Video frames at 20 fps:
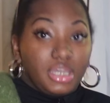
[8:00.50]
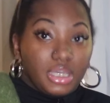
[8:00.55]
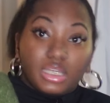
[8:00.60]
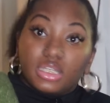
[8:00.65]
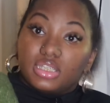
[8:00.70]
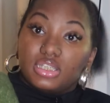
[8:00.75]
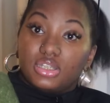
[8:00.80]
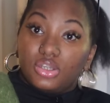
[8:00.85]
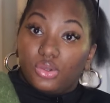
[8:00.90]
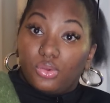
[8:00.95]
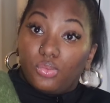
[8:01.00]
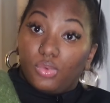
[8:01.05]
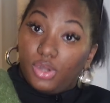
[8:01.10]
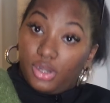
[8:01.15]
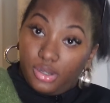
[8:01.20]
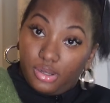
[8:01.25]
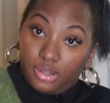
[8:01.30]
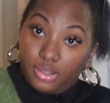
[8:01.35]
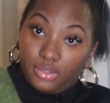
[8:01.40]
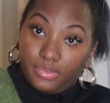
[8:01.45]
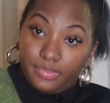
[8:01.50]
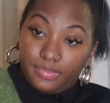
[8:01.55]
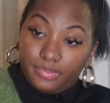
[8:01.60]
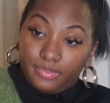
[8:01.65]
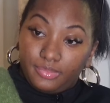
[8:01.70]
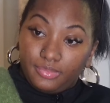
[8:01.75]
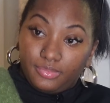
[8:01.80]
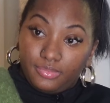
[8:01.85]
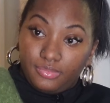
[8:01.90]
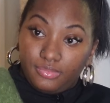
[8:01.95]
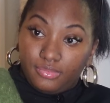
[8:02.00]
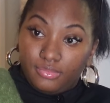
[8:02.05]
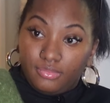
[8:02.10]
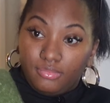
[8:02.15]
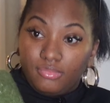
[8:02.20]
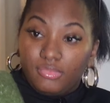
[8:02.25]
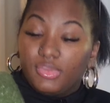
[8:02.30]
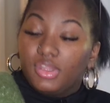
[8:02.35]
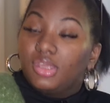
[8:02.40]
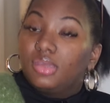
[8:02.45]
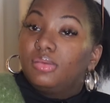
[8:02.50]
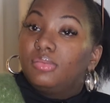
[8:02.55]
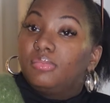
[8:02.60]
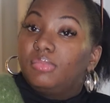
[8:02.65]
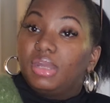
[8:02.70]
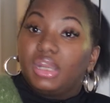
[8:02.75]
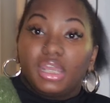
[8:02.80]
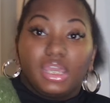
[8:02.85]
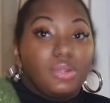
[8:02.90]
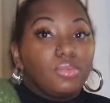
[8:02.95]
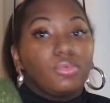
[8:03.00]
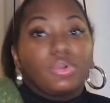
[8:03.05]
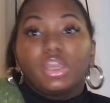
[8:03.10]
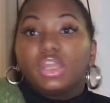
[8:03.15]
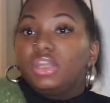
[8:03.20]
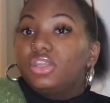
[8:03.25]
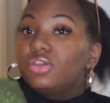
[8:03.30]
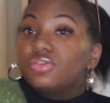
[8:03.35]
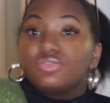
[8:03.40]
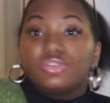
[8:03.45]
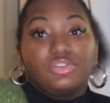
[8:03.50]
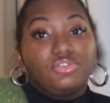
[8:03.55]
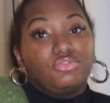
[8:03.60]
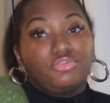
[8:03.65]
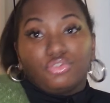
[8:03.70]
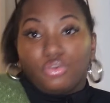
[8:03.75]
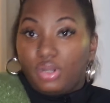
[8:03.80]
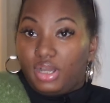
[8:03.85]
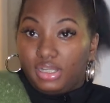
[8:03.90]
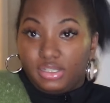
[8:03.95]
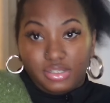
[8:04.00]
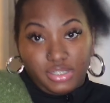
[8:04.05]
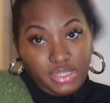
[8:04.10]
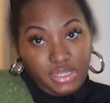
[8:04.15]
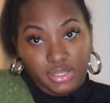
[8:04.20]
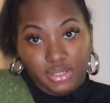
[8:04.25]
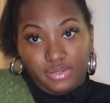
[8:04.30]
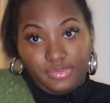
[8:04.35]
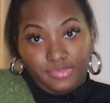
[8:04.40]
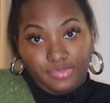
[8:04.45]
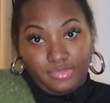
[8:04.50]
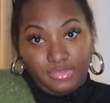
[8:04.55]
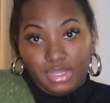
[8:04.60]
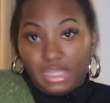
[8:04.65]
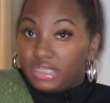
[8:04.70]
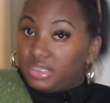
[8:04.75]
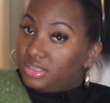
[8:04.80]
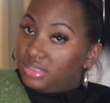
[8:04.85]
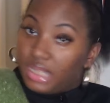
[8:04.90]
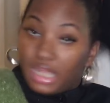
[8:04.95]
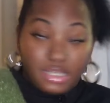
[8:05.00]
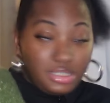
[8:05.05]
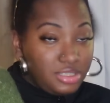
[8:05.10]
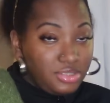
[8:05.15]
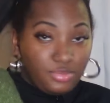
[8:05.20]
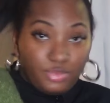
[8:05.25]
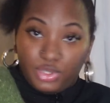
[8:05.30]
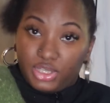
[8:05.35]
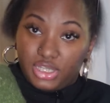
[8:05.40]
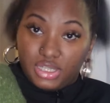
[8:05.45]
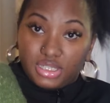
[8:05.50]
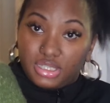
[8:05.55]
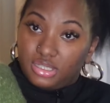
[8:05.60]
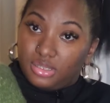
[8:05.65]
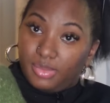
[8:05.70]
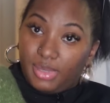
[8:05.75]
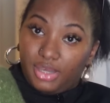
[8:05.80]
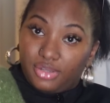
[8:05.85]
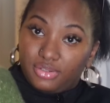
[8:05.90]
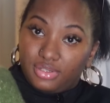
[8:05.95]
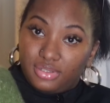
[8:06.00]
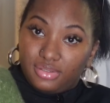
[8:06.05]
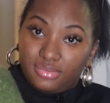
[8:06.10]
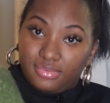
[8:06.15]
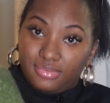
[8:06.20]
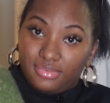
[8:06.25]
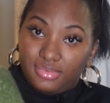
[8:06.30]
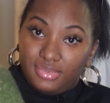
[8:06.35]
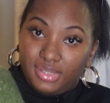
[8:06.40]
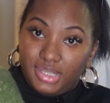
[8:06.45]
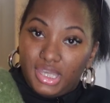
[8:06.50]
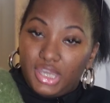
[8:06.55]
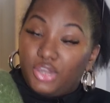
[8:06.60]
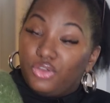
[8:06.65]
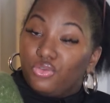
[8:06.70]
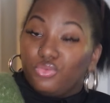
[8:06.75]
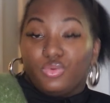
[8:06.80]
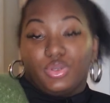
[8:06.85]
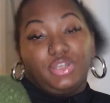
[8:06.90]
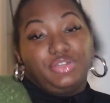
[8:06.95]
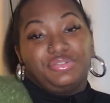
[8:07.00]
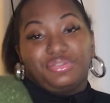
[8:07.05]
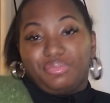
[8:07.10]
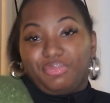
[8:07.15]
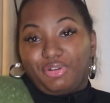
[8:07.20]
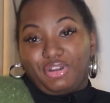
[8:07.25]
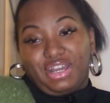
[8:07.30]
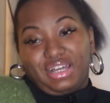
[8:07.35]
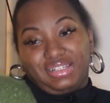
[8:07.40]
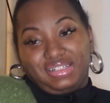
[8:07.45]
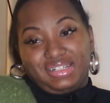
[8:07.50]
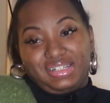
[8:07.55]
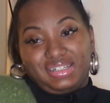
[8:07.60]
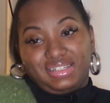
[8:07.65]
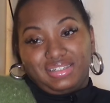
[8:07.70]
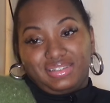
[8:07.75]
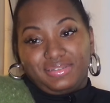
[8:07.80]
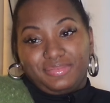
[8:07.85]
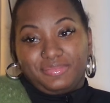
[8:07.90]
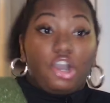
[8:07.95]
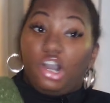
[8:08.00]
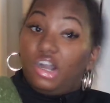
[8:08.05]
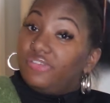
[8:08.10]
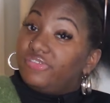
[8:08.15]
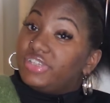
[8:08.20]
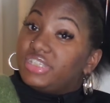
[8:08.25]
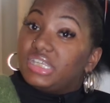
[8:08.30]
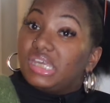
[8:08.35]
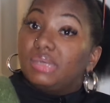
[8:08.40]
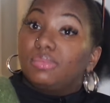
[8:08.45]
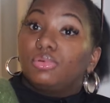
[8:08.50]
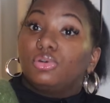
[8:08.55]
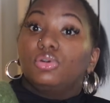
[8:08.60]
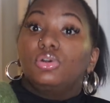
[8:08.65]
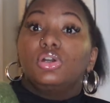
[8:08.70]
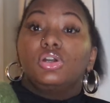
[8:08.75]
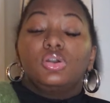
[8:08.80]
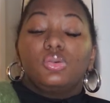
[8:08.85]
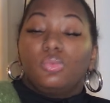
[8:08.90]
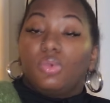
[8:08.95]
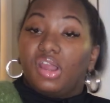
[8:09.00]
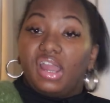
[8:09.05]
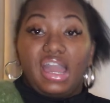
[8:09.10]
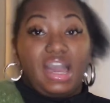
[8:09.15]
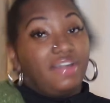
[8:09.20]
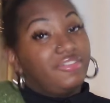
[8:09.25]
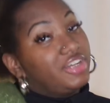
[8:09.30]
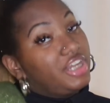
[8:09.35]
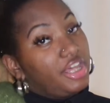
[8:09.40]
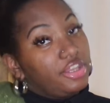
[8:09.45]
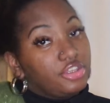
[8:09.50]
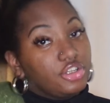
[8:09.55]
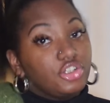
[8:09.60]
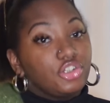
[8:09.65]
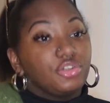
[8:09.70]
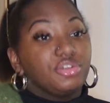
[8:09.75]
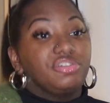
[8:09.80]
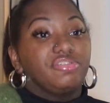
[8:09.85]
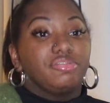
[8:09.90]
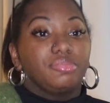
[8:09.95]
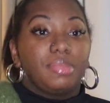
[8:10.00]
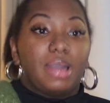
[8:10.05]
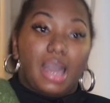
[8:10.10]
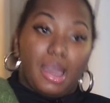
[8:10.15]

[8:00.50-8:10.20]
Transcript: it could still work. But again, we're getting those neutral colors here. That's what this is about. Reusable colors. Coffee table, where I have another tree from